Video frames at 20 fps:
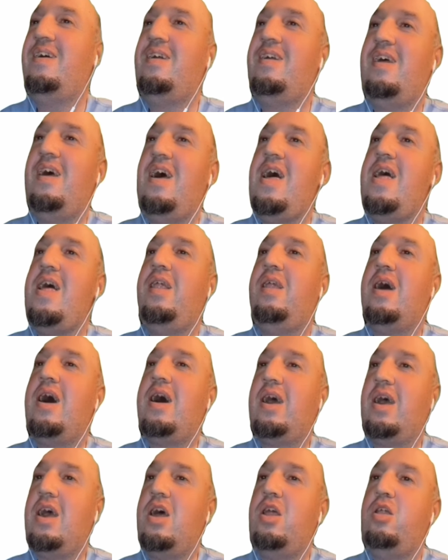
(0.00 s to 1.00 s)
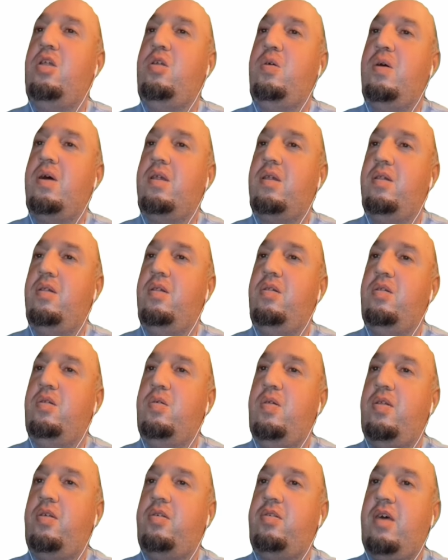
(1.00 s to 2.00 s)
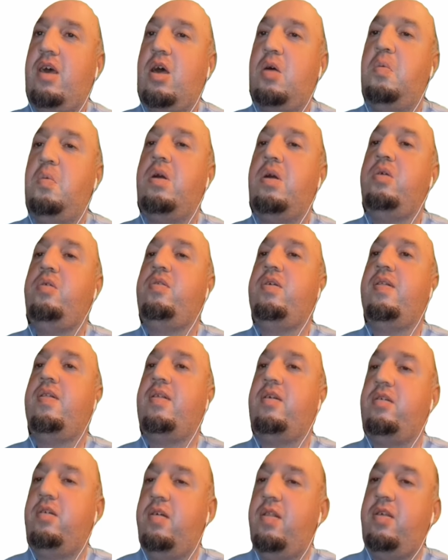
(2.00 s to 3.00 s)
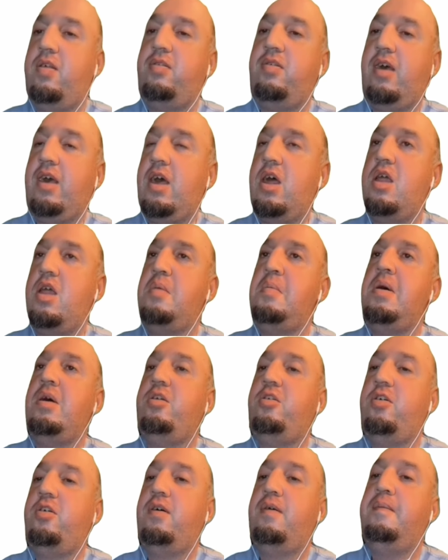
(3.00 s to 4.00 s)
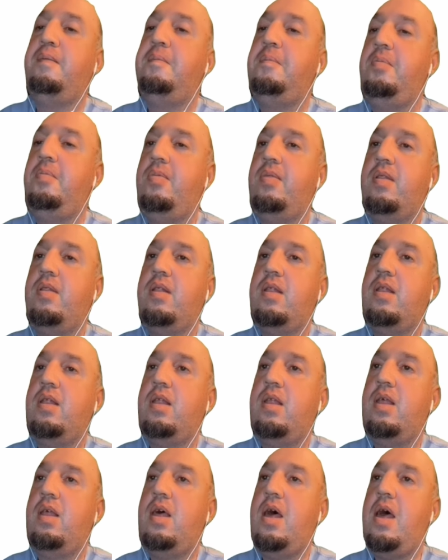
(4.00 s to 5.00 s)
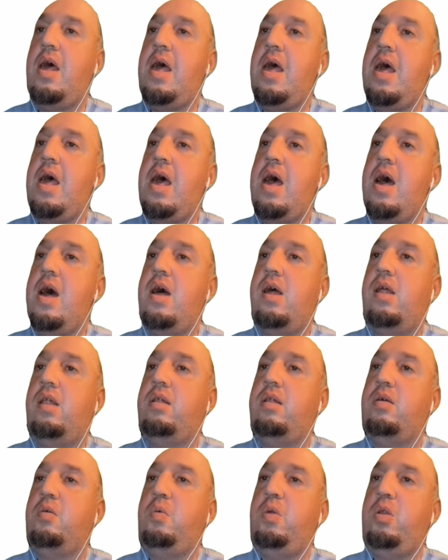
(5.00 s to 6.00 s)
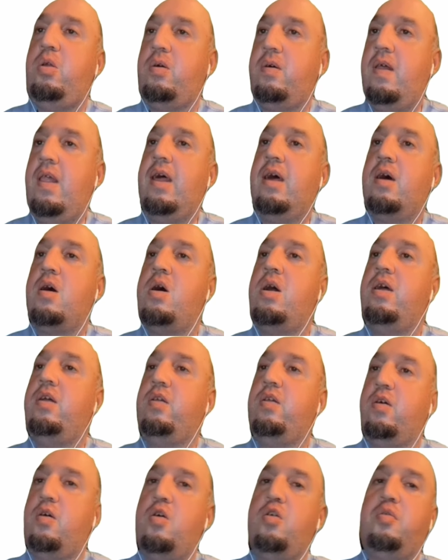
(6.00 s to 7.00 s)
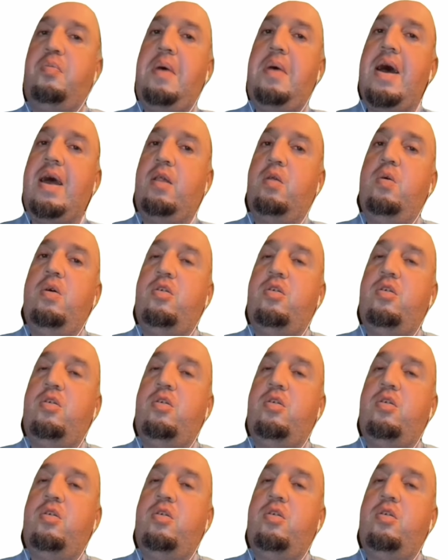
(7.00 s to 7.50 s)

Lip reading: And I can do it to the second one. You see this is the second image, and when you click on it, it goes back to its